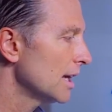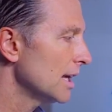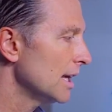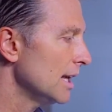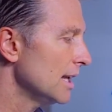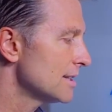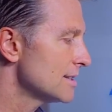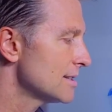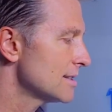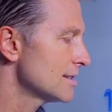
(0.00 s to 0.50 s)

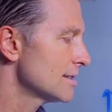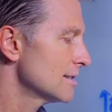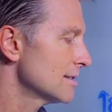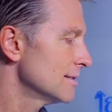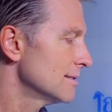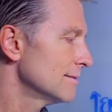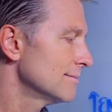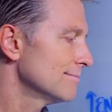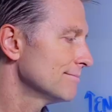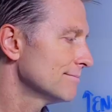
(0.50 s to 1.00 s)
it's
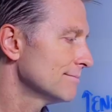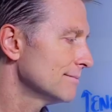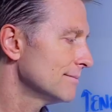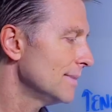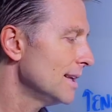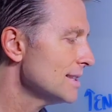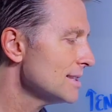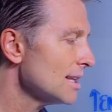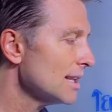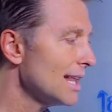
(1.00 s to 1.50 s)

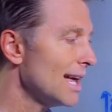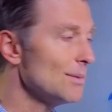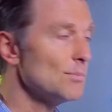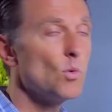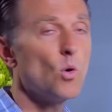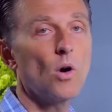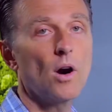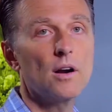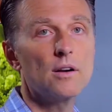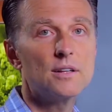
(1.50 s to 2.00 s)
it's a lot
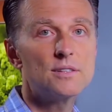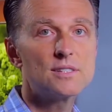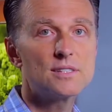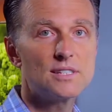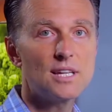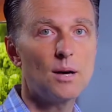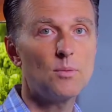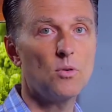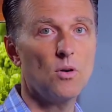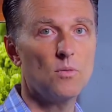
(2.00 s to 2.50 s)
more, it's
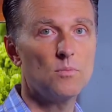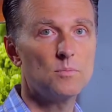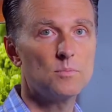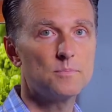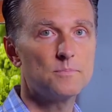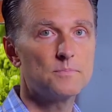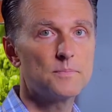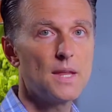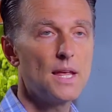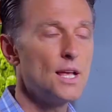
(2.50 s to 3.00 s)
double.
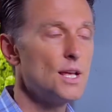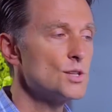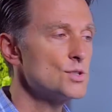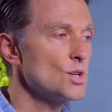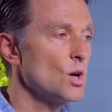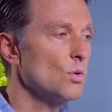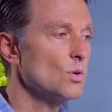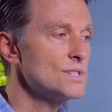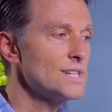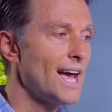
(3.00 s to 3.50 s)

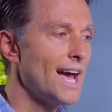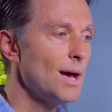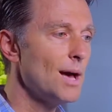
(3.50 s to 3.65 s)
So, what's